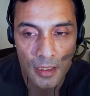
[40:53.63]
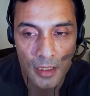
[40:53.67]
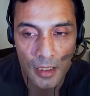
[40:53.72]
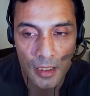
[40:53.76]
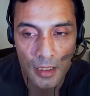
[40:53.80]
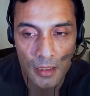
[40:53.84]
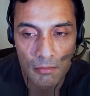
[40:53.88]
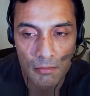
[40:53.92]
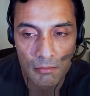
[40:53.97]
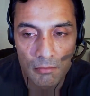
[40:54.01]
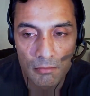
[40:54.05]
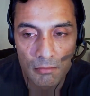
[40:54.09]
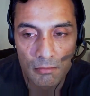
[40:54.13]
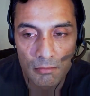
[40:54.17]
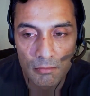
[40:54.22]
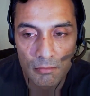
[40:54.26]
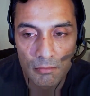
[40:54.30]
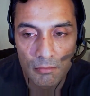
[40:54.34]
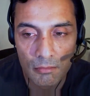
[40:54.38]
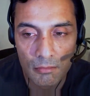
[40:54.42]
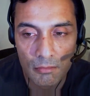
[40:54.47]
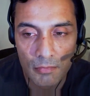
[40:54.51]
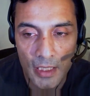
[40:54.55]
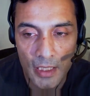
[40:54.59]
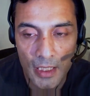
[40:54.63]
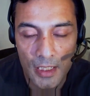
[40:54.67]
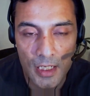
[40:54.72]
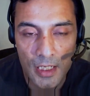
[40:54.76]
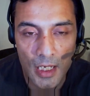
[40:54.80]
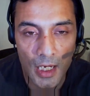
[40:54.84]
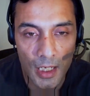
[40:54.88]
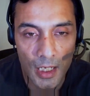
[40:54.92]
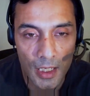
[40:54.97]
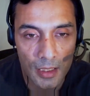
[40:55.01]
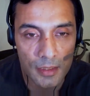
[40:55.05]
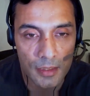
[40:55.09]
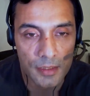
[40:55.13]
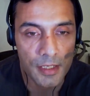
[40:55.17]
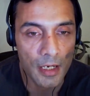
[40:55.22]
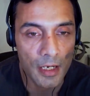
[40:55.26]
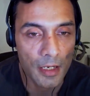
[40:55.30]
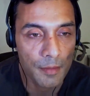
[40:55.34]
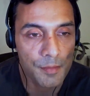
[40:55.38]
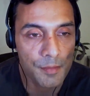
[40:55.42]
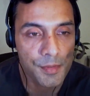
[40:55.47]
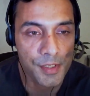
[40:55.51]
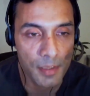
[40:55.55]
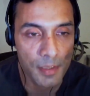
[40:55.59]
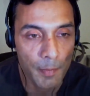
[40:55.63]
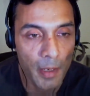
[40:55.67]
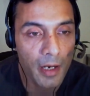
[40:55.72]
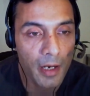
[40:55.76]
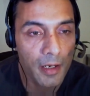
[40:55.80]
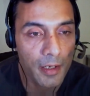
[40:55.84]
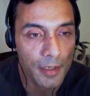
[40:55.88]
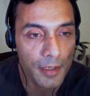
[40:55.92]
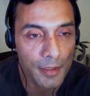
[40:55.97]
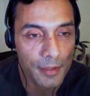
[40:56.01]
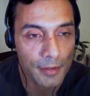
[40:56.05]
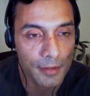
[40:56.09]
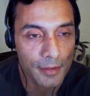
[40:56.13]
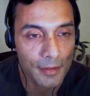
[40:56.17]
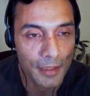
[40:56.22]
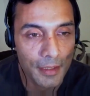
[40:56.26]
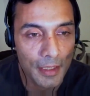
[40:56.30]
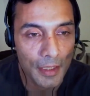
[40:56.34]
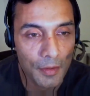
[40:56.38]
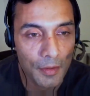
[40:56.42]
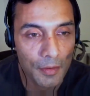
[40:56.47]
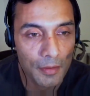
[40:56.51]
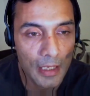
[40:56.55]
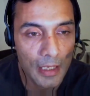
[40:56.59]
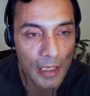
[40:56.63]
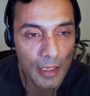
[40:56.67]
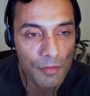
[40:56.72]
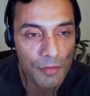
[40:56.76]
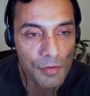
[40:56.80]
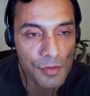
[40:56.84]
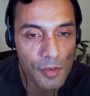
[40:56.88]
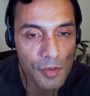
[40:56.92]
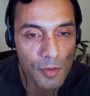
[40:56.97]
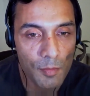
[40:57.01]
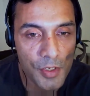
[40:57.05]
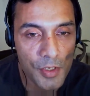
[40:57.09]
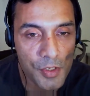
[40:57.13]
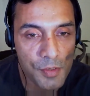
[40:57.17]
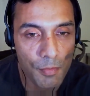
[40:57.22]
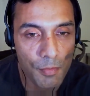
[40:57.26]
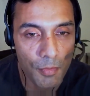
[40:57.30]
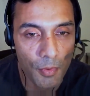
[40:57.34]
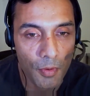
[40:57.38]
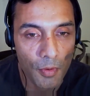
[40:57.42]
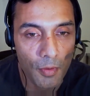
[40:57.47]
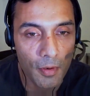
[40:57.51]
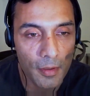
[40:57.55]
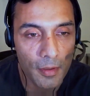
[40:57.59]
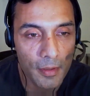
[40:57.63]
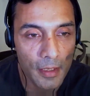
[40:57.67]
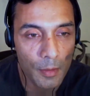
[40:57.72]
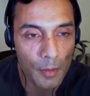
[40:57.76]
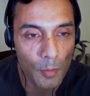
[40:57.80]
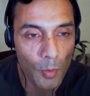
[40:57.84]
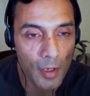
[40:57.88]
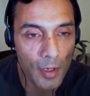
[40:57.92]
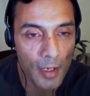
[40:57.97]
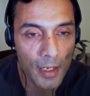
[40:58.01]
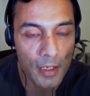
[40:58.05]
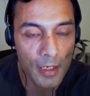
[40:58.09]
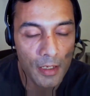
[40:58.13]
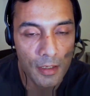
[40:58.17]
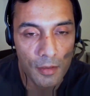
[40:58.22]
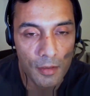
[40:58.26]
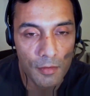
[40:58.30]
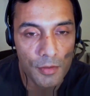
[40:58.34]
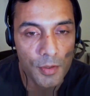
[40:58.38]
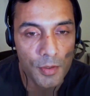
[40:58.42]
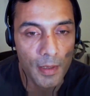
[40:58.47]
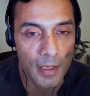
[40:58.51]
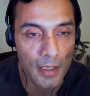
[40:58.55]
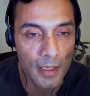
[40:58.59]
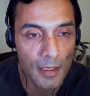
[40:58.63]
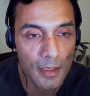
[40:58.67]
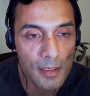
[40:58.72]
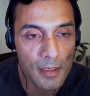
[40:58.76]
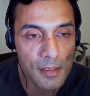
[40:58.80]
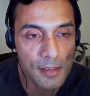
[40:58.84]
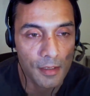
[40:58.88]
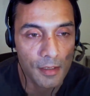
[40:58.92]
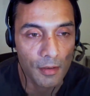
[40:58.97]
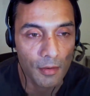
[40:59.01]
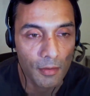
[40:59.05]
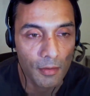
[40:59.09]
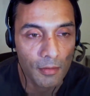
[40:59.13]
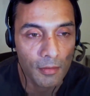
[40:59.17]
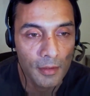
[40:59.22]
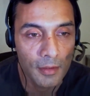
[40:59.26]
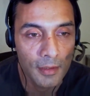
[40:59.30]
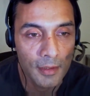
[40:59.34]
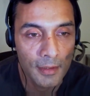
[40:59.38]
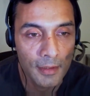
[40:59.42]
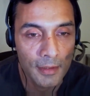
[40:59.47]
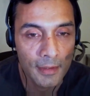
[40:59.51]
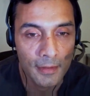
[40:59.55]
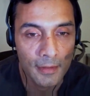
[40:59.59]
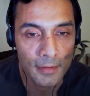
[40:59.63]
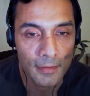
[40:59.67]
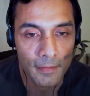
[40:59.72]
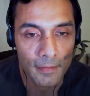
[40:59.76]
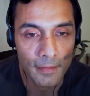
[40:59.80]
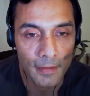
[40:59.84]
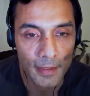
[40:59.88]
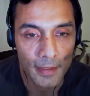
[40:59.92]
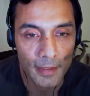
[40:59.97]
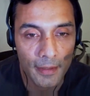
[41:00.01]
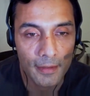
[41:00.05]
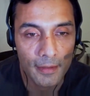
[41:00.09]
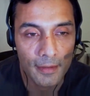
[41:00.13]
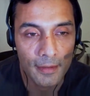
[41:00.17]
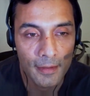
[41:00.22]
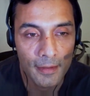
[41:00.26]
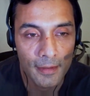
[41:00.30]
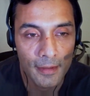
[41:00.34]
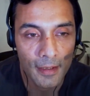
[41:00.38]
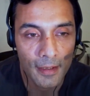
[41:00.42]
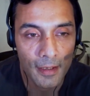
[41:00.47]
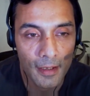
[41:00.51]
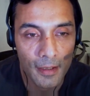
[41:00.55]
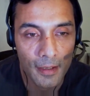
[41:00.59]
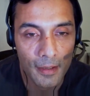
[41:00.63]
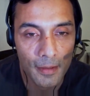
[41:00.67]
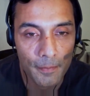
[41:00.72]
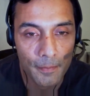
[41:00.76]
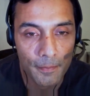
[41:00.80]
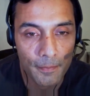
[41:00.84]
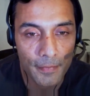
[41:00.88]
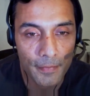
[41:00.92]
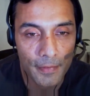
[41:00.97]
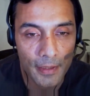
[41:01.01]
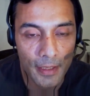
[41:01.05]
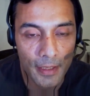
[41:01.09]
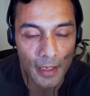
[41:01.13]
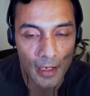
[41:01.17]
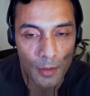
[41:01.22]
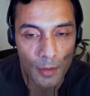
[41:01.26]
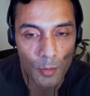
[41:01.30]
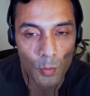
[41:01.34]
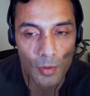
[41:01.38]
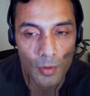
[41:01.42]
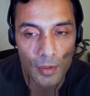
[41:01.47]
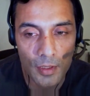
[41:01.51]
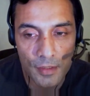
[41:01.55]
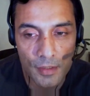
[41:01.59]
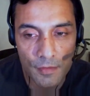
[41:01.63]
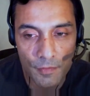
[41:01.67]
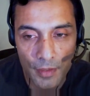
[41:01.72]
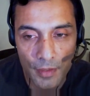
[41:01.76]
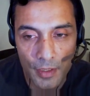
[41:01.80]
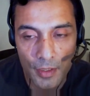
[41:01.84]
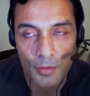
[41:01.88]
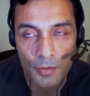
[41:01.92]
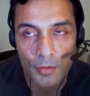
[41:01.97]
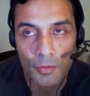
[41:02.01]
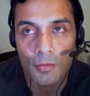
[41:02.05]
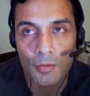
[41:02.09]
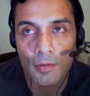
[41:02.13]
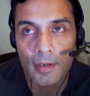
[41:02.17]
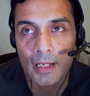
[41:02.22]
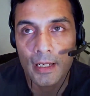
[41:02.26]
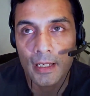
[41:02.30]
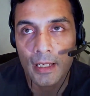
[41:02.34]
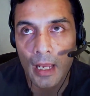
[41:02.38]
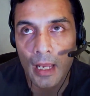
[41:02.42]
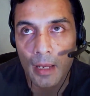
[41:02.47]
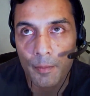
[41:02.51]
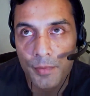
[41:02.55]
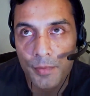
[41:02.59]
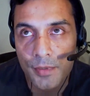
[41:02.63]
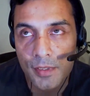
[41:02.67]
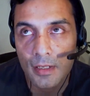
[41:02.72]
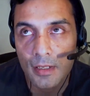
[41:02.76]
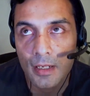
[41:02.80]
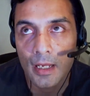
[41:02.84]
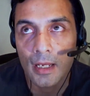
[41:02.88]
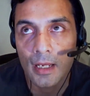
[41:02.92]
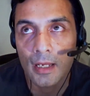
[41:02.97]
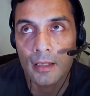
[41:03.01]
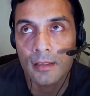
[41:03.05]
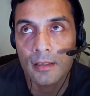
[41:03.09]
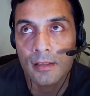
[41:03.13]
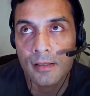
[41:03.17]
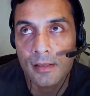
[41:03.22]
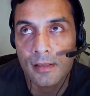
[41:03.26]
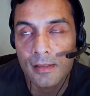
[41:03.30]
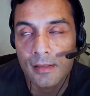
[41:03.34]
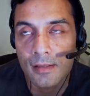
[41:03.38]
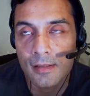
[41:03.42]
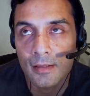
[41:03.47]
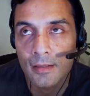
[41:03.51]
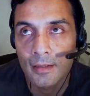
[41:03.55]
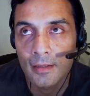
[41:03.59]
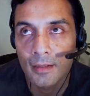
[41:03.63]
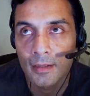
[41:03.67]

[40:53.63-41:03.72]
they're darn smart. They know so much more than what I knew 20 years ago, right? Their worldview encapsulates,